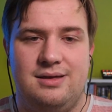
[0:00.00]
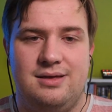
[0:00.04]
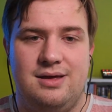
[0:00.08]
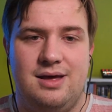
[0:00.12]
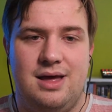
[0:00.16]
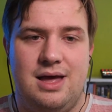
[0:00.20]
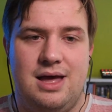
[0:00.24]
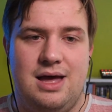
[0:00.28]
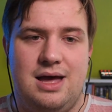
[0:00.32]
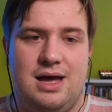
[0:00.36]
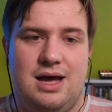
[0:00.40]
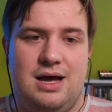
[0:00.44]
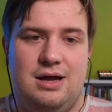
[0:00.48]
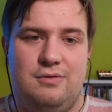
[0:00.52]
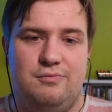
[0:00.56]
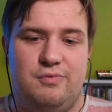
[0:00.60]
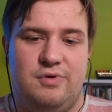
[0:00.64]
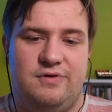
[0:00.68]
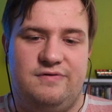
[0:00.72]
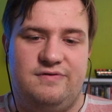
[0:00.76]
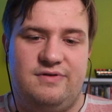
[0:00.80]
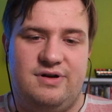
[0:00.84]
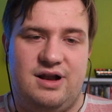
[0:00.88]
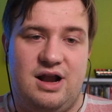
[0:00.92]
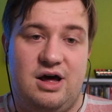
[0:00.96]
And
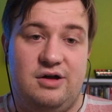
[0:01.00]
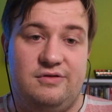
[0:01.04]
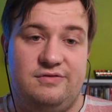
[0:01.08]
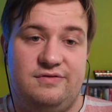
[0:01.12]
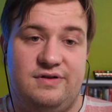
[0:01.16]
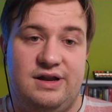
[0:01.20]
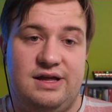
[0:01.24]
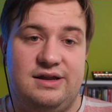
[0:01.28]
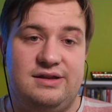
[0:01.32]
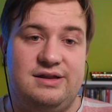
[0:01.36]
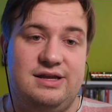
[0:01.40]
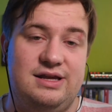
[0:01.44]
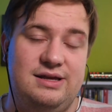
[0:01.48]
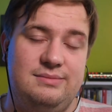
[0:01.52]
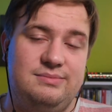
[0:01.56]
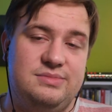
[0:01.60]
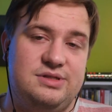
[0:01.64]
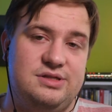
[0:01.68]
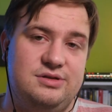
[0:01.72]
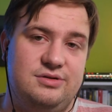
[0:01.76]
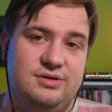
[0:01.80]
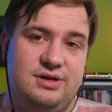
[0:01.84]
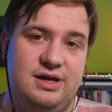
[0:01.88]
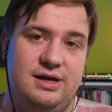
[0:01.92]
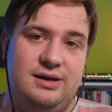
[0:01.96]
with Cloudflare Teams, you
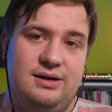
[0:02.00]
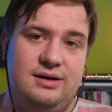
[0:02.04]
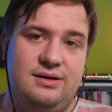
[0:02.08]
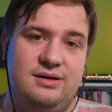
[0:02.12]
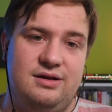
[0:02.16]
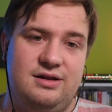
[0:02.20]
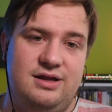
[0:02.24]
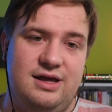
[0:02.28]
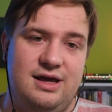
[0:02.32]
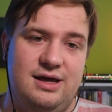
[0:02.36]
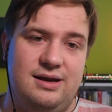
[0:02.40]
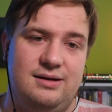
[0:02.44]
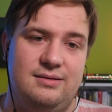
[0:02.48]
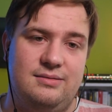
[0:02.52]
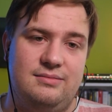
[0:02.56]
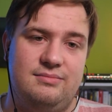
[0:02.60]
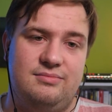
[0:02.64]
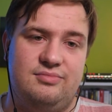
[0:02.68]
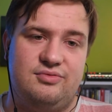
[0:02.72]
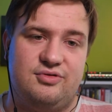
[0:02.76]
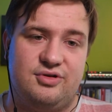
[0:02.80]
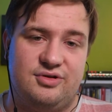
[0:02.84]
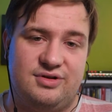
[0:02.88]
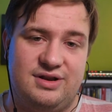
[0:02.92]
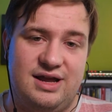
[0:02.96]
then can
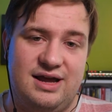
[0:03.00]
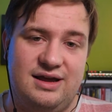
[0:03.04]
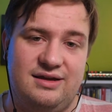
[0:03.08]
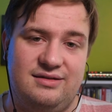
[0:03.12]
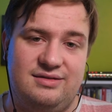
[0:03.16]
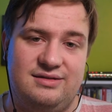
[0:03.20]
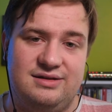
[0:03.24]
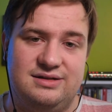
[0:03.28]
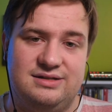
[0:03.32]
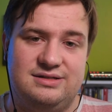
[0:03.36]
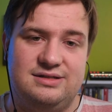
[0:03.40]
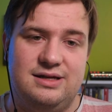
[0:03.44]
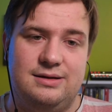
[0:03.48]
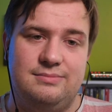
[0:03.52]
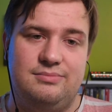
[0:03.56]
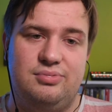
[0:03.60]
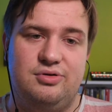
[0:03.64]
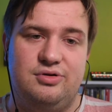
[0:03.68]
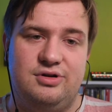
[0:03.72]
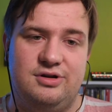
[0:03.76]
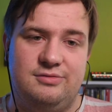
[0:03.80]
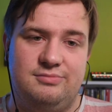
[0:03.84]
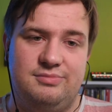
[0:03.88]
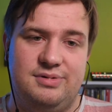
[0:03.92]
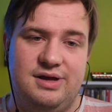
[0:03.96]
protect this and put
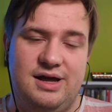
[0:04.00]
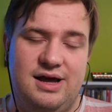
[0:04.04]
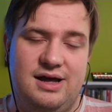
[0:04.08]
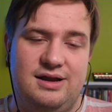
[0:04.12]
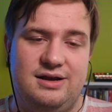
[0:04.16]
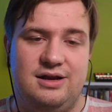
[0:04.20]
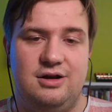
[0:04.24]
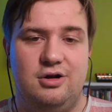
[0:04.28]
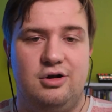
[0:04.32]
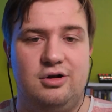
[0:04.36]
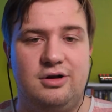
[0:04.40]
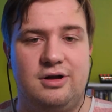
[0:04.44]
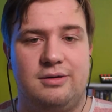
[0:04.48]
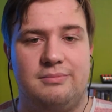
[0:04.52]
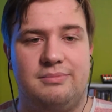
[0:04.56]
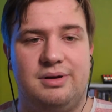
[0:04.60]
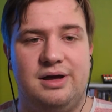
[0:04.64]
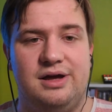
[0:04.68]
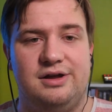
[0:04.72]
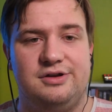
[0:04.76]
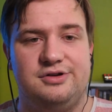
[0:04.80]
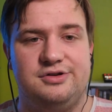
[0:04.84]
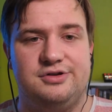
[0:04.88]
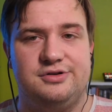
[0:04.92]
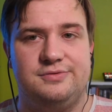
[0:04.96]
it behind the login
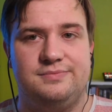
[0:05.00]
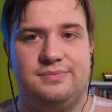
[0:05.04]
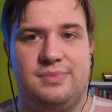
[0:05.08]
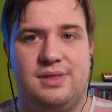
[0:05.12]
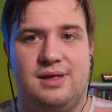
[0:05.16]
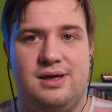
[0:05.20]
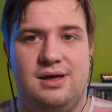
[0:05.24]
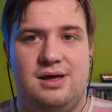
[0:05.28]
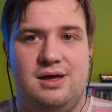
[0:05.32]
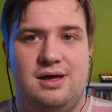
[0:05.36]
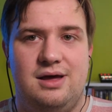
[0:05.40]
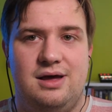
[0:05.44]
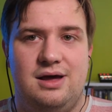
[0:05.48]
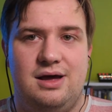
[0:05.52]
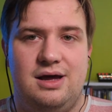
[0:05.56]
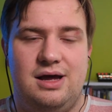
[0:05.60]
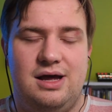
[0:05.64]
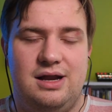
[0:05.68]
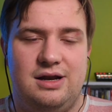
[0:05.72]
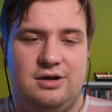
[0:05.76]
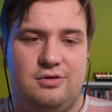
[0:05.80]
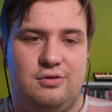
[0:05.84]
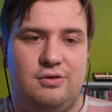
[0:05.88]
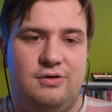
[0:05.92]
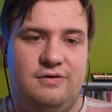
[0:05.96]
page. And the
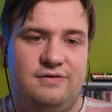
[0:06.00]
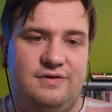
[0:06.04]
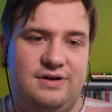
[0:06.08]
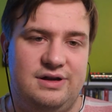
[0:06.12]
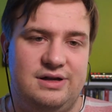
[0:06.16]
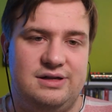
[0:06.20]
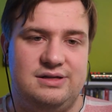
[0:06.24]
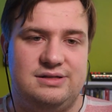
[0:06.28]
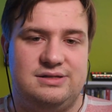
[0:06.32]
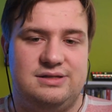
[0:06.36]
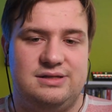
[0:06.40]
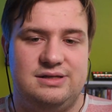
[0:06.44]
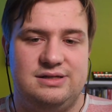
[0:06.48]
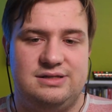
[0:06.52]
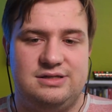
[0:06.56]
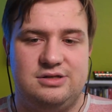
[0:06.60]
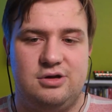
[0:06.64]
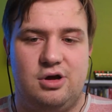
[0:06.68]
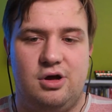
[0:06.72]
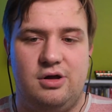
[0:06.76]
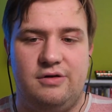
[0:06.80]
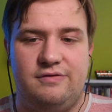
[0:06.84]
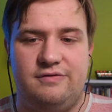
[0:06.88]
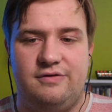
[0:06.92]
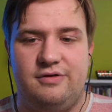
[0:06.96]
cool thing is, it's
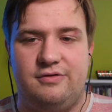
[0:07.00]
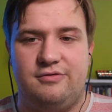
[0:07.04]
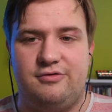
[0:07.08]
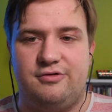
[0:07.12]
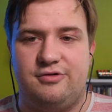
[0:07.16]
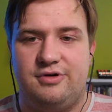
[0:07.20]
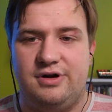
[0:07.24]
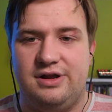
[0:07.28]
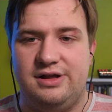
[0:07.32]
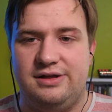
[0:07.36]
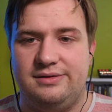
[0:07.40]
all for free.